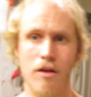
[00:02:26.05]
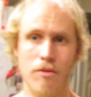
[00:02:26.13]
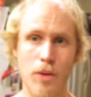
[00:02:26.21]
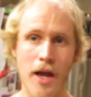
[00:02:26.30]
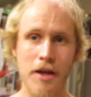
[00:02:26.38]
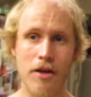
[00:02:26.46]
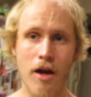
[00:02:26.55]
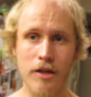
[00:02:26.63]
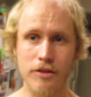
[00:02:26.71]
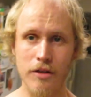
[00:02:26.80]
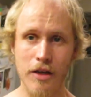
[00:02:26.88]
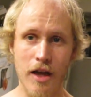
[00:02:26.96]
Ryan
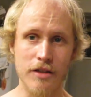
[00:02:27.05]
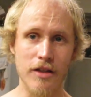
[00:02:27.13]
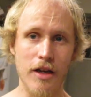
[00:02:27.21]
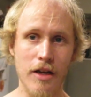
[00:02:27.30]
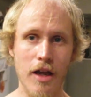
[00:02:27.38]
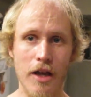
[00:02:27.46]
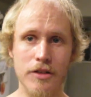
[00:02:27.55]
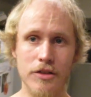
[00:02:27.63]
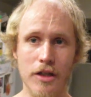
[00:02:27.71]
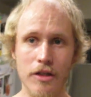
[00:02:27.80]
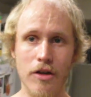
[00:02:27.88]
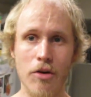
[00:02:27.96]
Gosling has
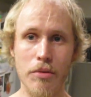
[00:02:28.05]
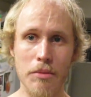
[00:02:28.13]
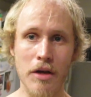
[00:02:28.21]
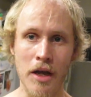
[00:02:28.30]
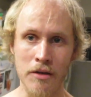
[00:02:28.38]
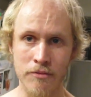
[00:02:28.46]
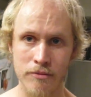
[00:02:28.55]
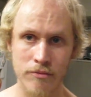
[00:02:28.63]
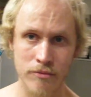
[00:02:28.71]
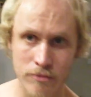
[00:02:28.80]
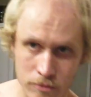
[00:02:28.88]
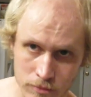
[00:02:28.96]
ADHD, don't be mean.
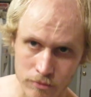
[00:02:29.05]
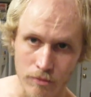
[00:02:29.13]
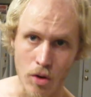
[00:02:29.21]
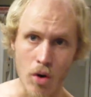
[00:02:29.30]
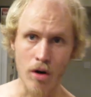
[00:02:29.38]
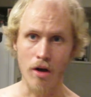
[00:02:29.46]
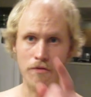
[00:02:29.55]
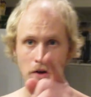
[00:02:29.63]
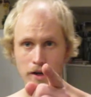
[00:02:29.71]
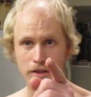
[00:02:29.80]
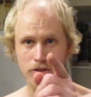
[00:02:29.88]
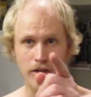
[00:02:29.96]
Yeah. Or I'll
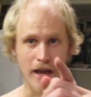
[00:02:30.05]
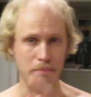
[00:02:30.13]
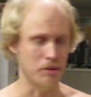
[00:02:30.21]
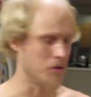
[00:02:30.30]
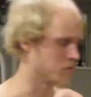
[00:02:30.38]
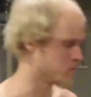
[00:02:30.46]
fucking slap you.